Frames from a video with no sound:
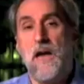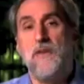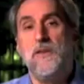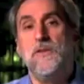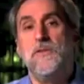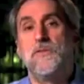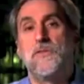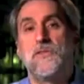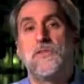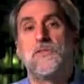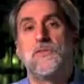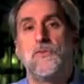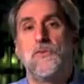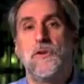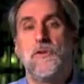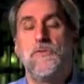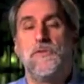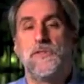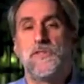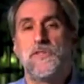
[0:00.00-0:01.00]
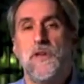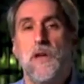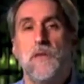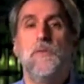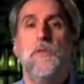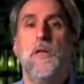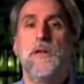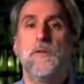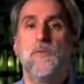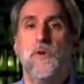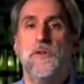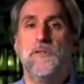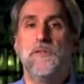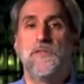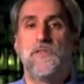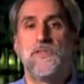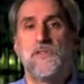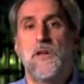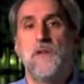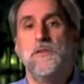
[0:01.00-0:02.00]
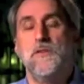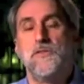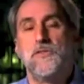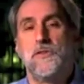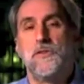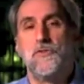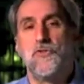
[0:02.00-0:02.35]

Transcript: do you store the sunlight when the sun isn't